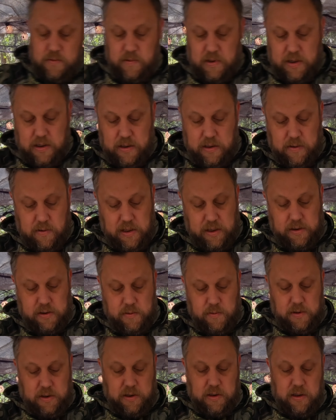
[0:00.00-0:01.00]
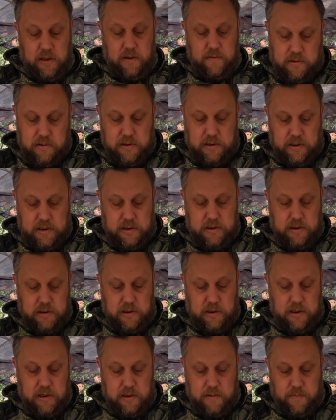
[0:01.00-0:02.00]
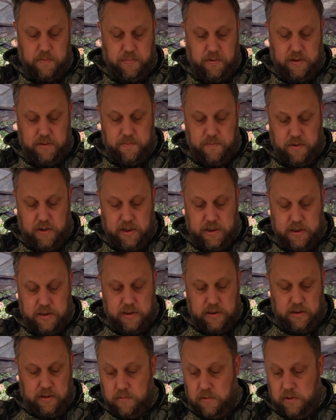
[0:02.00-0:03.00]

Well, I like to wear a glove, and I can just kind of pre-break it up.